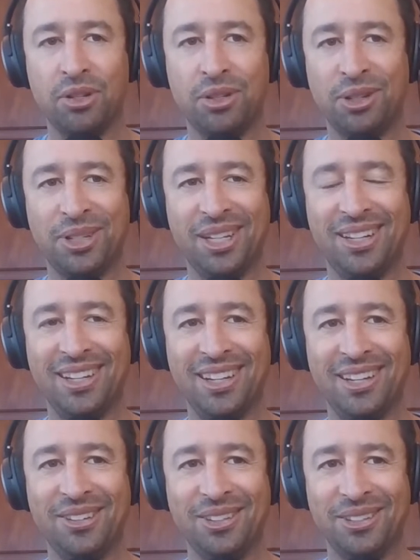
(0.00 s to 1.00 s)
You still need to
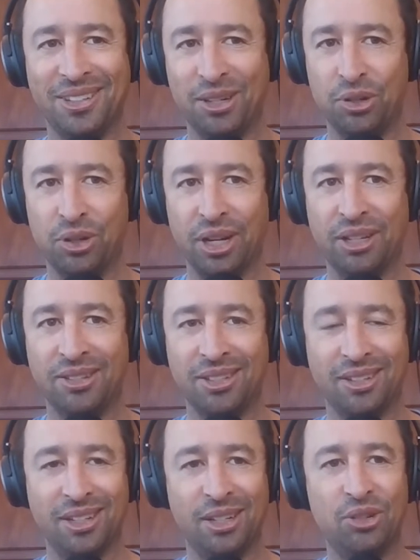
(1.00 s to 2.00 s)
eat, you still need to drink, you
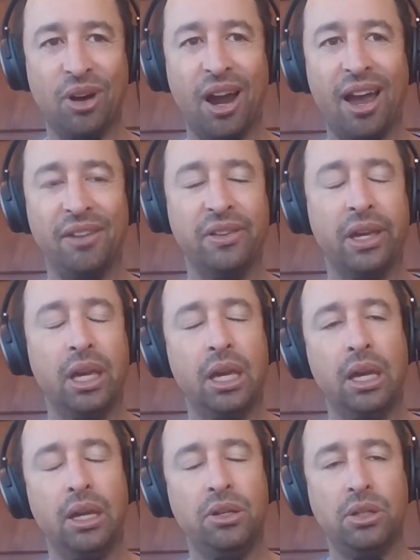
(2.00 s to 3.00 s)
still need to drive,
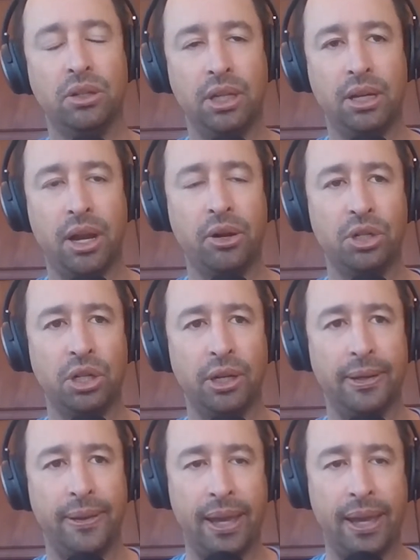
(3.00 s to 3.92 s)
you still need energy.